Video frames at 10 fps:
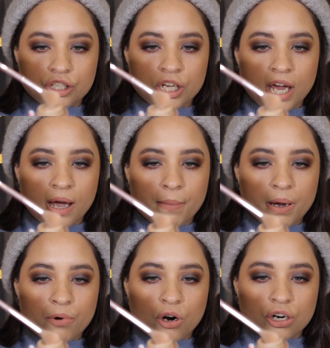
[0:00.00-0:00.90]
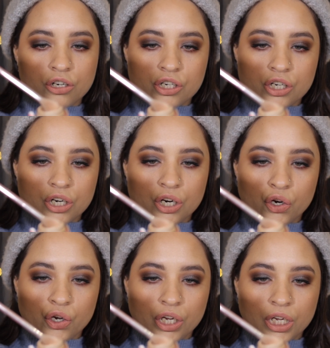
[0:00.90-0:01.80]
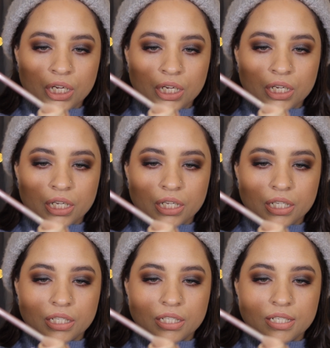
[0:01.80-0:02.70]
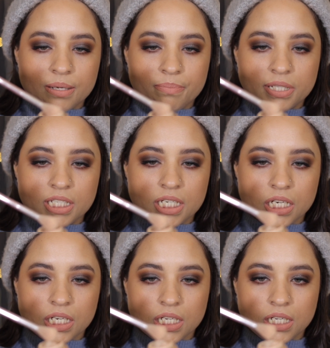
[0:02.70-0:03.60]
Take my brush, dip it in,